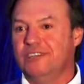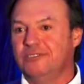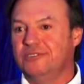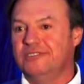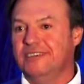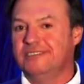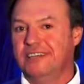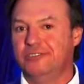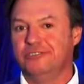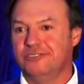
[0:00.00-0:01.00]
interesting
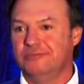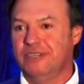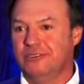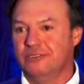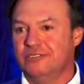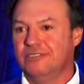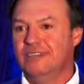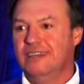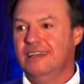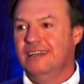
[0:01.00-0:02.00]
sessions because
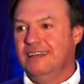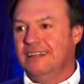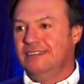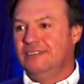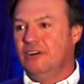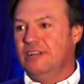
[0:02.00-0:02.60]
not